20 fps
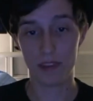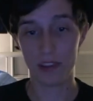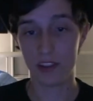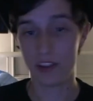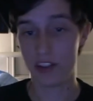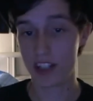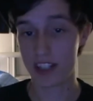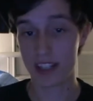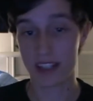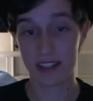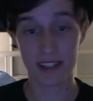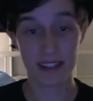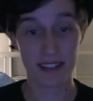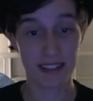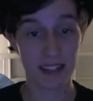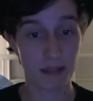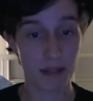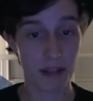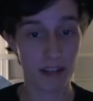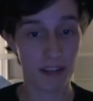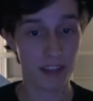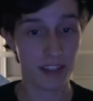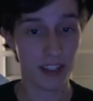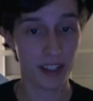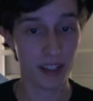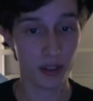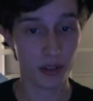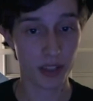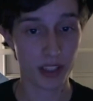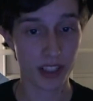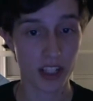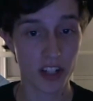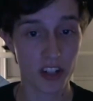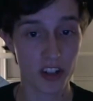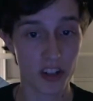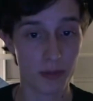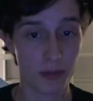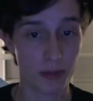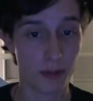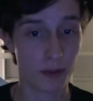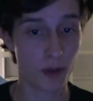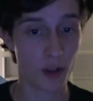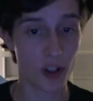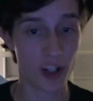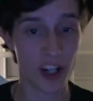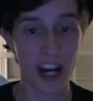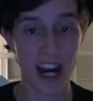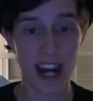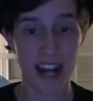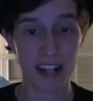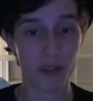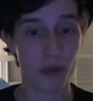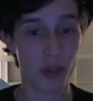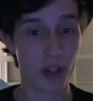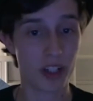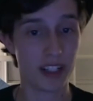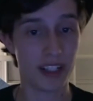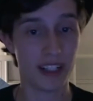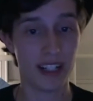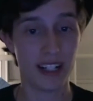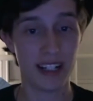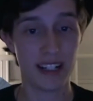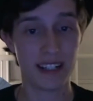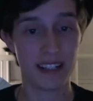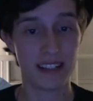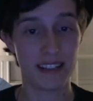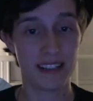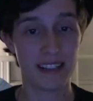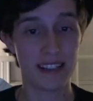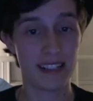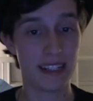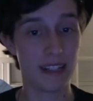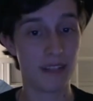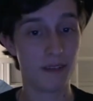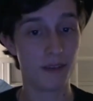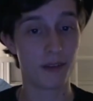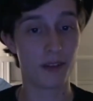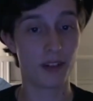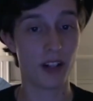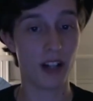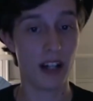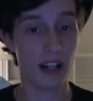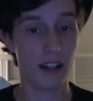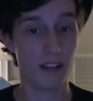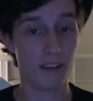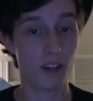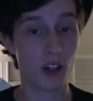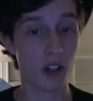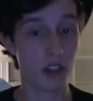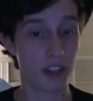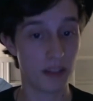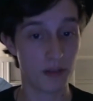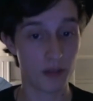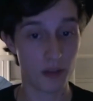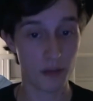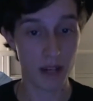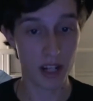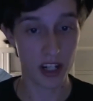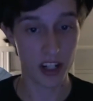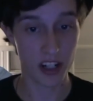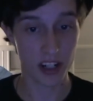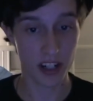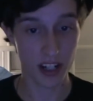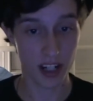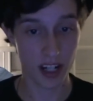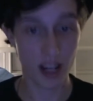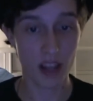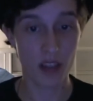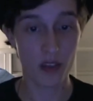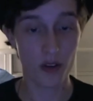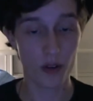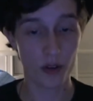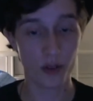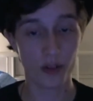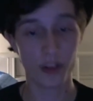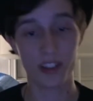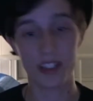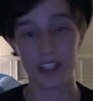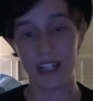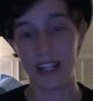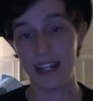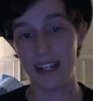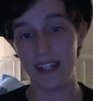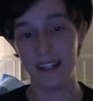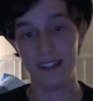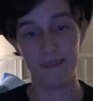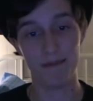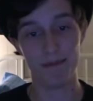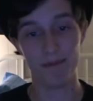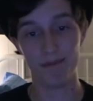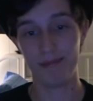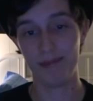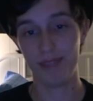Just as I said in my video discussions before, I don't want to give false information to others and